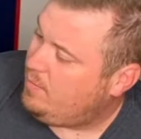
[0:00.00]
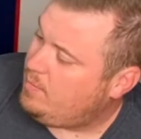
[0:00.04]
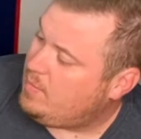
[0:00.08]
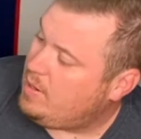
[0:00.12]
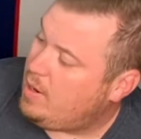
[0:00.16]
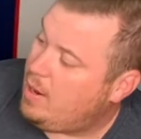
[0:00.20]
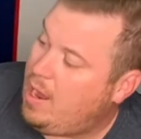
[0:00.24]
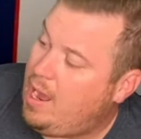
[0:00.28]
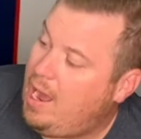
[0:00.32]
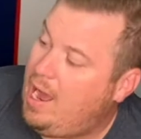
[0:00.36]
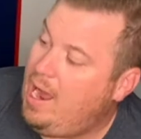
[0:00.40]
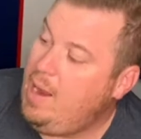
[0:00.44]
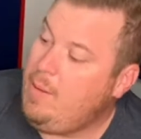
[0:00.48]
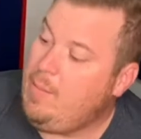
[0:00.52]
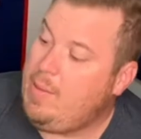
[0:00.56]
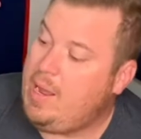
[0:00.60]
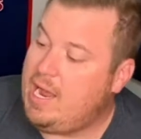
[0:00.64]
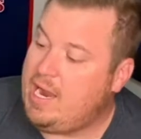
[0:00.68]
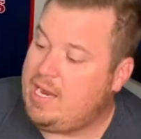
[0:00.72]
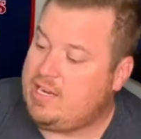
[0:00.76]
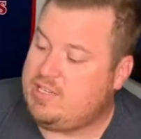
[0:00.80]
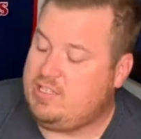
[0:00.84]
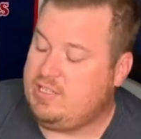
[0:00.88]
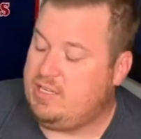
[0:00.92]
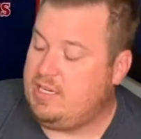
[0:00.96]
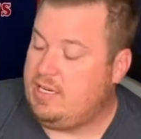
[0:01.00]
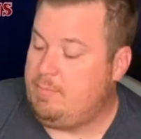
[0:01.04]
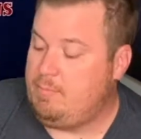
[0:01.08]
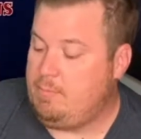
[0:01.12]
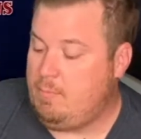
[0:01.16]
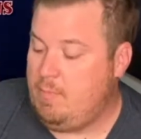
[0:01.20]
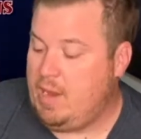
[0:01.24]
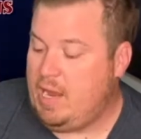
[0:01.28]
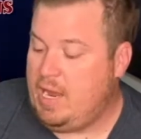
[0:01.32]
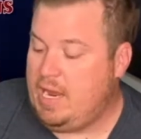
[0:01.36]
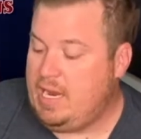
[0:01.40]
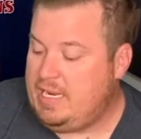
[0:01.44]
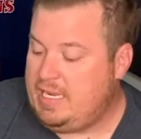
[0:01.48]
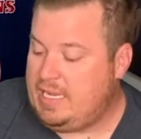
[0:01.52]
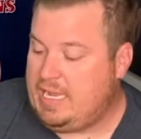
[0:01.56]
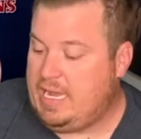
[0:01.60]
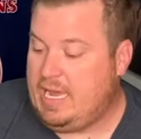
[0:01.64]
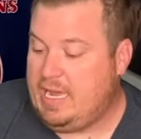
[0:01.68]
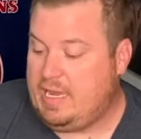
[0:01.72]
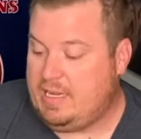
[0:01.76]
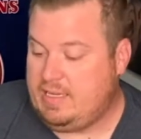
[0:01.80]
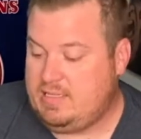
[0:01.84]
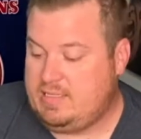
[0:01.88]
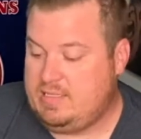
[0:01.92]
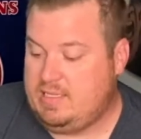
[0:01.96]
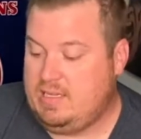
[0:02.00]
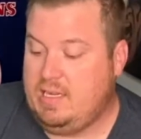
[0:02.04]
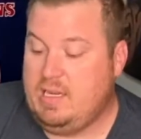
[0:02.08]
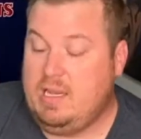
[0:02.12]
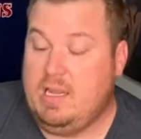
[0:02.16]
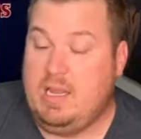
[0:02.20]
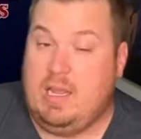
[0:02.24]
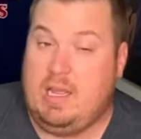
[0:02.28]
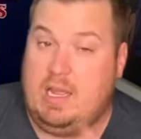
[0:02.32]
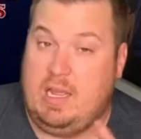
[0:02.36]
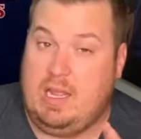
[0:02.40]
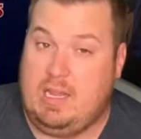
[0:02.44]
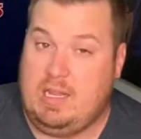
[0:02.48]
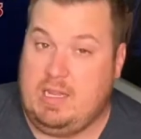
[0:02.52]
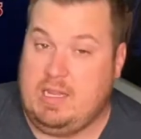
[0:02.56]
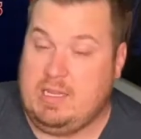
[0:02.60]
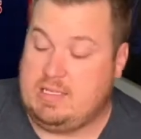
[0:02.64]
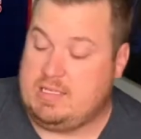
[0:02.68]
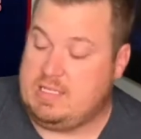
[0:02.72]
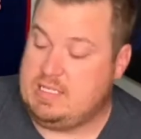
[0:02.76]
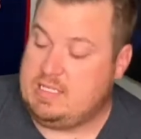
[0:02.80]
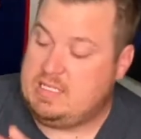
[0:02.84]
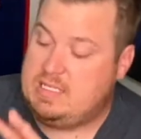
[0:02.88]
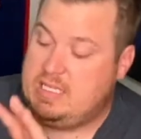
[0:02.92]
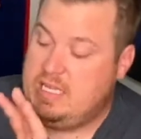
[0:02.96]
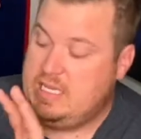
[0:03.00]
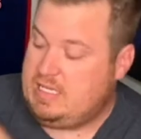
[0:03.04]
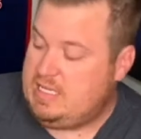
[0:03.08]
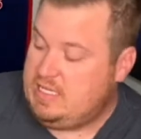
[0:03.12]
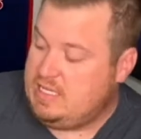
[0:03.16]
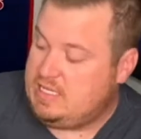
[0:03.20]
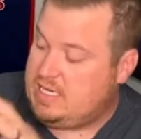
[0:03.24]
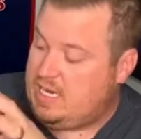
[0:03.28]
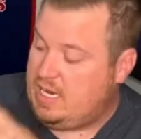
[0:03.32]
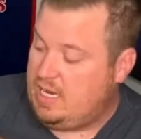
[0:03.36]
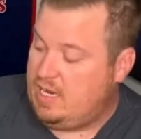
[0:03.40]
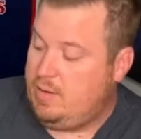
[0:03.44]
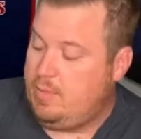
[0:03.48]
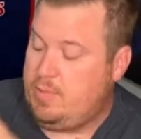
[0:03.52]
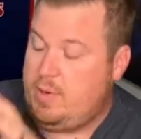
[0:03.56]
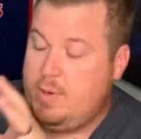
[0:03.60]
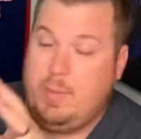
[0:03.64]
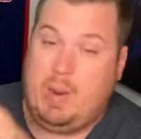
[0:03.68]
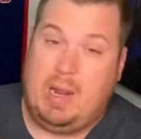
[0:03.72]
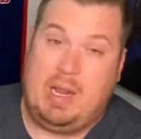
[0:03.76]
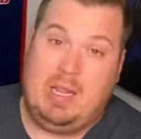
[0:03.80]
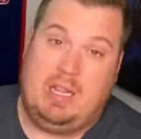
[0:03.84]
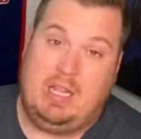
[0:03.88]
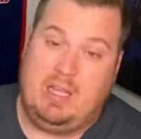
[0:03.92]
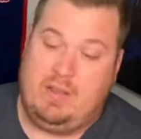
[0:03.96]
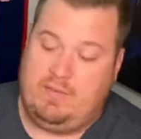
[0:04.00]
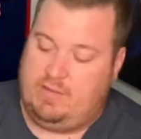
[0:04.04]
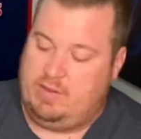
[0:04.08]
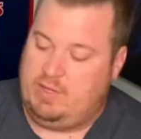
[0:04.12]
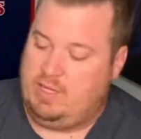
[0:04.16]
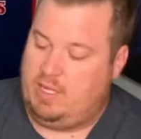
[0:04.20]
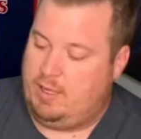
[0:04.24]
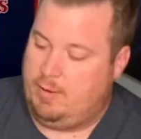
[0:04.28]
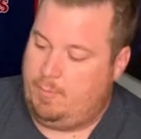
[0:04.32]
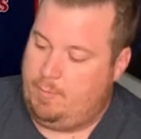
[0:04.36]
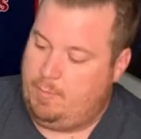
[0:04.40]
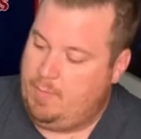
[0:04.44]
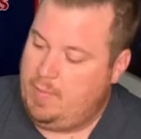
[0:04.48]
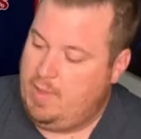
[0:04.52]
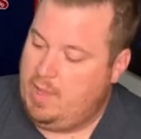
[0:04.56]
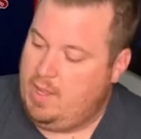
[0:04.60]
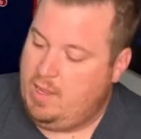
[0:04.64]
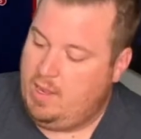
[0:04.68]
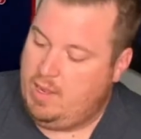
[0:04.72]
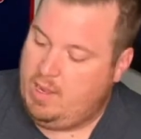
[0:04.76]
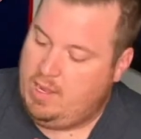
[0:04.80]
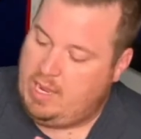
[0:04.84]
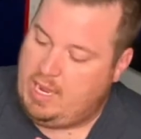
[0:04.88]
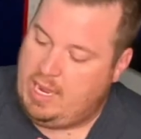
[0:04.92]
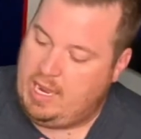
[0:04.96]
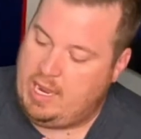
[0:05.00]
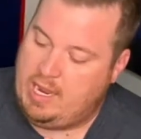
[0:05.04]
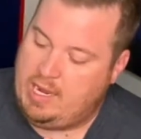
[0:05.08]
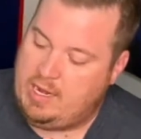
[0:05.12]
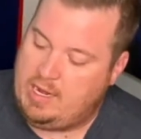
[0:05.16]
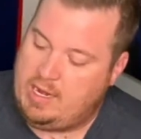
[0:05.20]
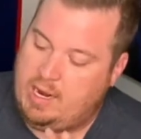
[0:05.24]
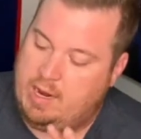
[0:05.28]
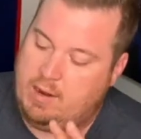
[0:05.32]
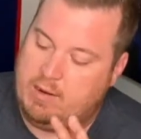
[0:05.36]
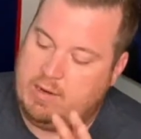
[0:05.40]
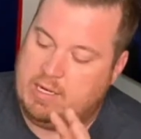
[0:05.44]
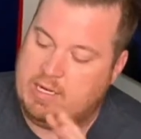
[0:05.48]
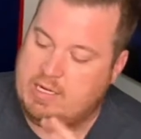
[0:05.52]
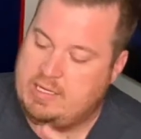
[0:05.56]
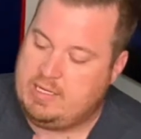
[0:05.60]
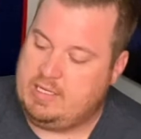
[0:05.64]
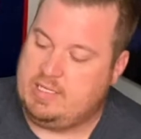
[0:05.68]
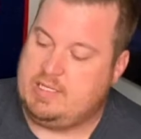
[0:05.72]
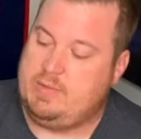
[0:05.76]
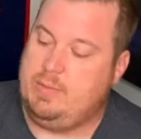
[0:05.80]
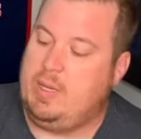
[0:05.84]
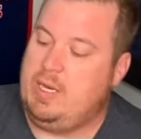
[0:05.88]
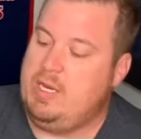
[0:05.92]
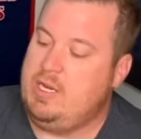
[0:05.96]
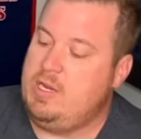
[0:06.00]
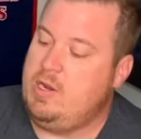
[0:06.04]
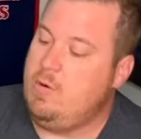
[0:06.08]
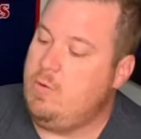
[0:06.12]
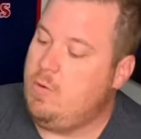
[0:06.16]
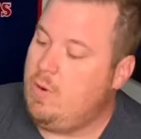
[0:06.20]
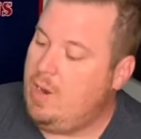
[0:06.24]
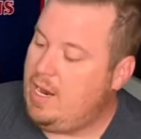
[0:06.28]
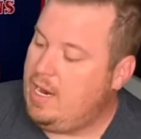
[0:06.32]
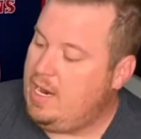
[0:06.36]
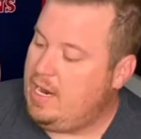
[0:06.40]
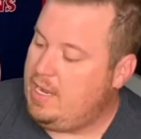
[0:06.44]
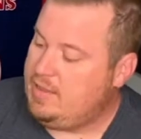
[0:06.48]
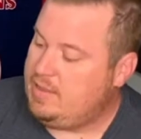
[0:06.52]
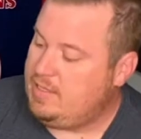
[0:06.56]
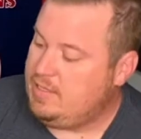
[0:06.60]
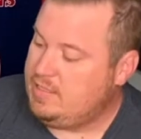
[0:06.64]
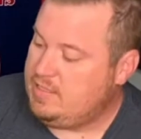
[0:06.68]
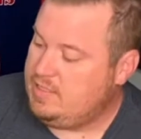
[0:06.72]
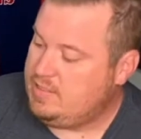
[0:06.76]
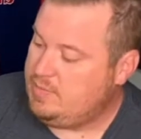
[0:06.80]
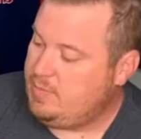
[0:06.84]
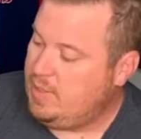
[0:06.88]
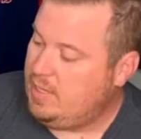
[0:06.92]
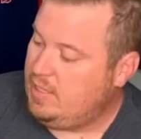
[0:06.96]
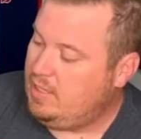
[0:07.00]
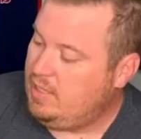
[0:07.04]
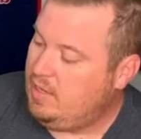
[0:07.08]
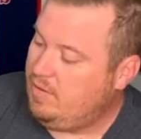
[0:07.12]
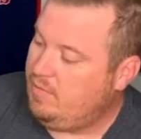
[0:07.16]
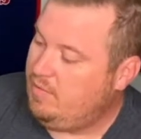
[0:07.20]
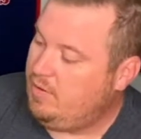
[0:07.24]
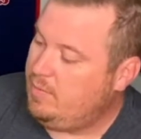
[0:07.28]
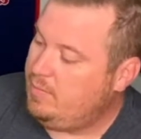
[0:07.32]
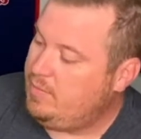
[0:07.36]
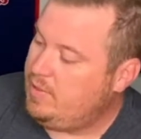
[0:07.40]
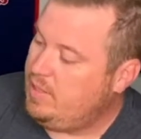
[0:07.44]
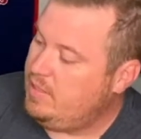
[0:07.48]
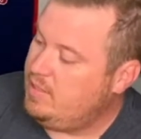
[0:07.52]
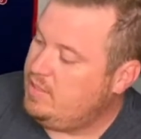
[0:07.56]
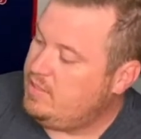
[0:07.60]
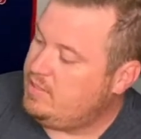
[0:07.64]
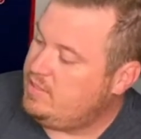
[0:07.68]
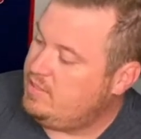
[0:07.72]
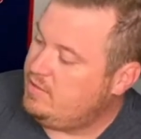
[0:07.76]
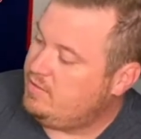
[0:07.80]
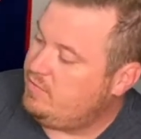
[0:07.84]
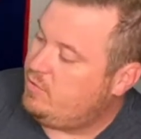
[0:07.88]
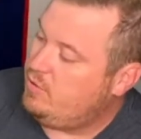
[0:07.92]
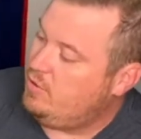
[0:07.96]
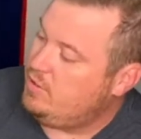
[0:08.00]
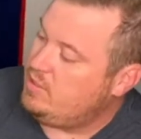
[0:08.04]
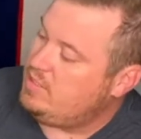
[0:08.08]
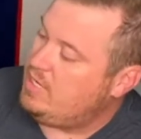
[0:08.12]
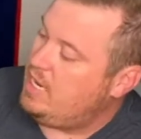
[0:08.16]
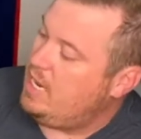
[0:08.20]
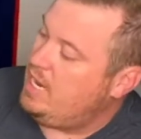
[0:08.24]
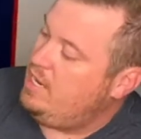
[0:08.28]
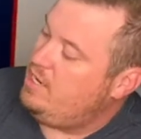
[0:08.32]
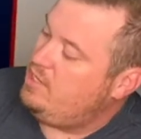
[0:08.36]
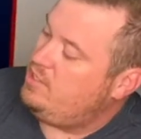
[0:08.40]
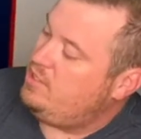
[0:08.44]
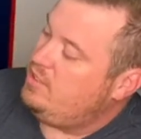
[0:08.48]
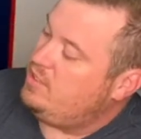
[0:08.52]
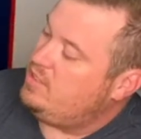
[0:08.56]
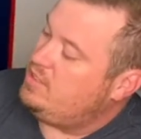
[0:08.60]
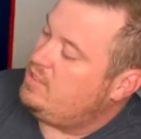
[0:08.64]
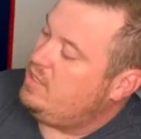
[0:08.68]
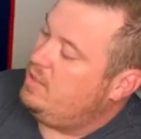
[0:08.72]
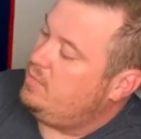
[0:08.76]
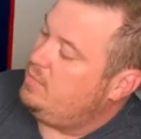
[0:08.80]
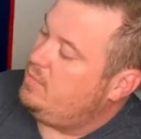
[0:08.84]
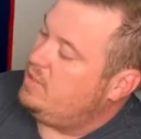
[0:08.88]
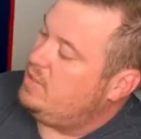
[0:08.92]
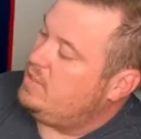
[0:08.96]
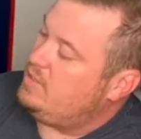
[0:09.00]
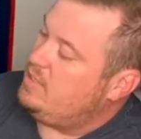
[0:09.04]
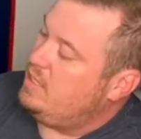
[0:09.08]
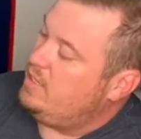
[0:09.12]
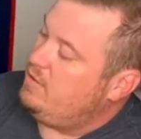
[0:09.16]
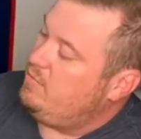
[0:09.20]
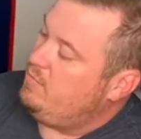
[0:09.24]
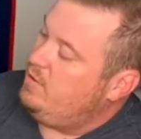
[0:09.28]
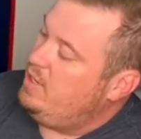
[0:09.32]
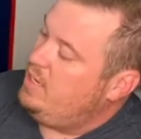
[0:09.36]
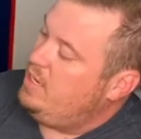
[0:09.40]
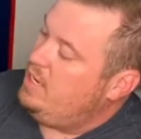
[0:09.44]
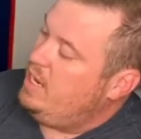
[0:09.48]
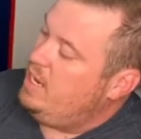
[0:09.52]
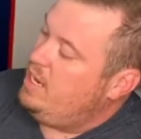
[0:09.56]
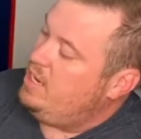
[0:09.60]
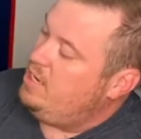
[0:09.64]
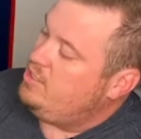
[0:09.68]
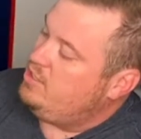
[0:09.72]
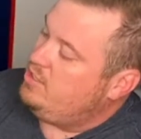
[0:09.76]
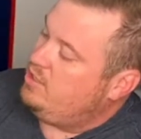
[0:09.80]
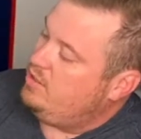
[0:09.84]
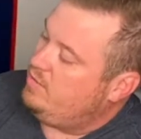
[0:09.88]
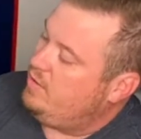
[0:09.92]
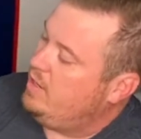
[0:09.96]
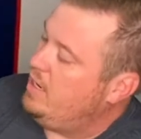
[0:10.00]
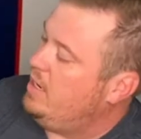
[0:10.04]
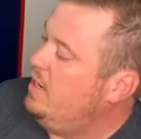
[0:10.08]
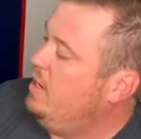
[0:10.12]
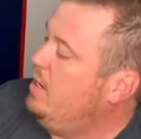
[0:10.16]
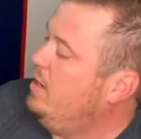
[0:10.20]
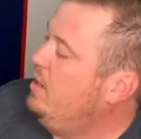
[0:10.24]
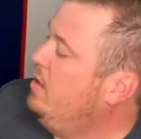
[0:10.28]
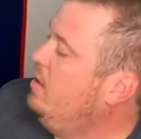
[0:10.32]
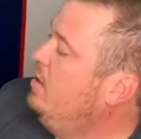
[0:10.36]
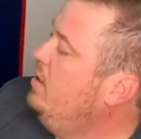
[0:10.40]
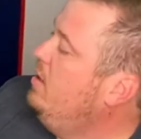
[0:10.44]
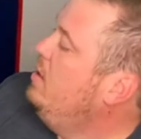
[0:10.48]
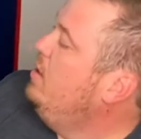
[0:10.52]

Now I'm actually my guess in this is this is going to be my level up, and I'm going to explain to you why I think this is my level up. Now this is of course Angela something because I can read Angela right here.